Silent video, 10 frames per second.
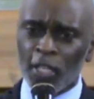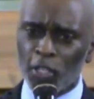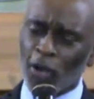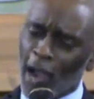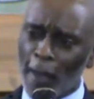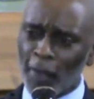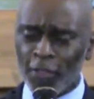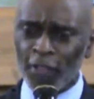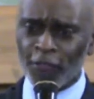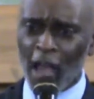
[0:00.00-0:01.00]
You know, our
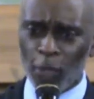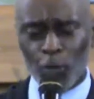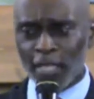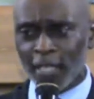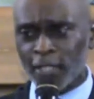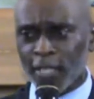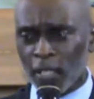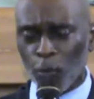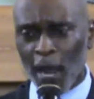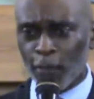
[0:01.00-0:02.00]
mother and father would let us
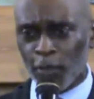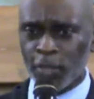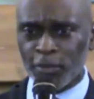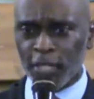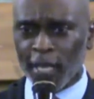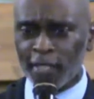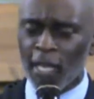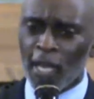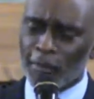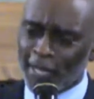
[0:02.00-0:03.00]
get away with some
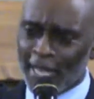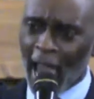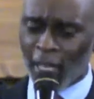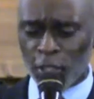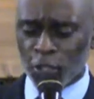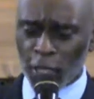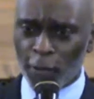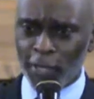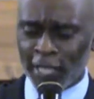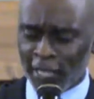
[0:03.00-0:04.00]
things. But God is
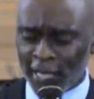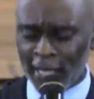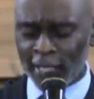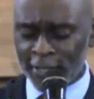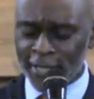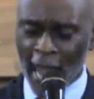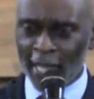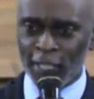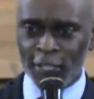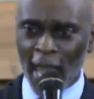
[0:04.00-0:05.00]
serious. He said his yea
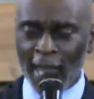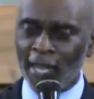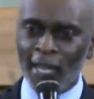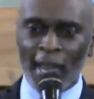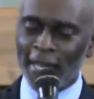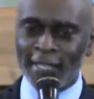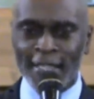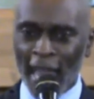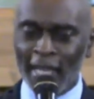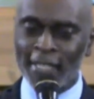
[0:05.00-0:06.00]
is yea and his
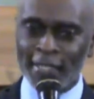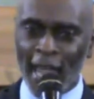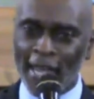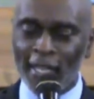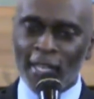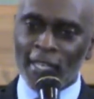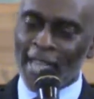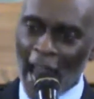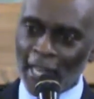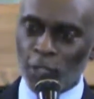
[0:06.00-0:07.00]
nay is nay.
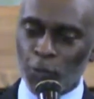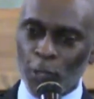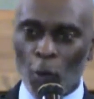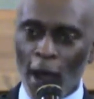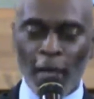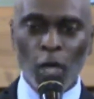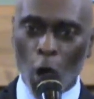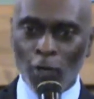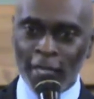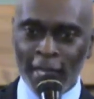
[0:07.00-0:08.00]
God is requiring
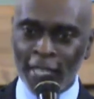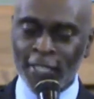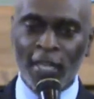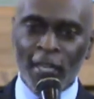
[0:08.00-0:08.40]
holiness.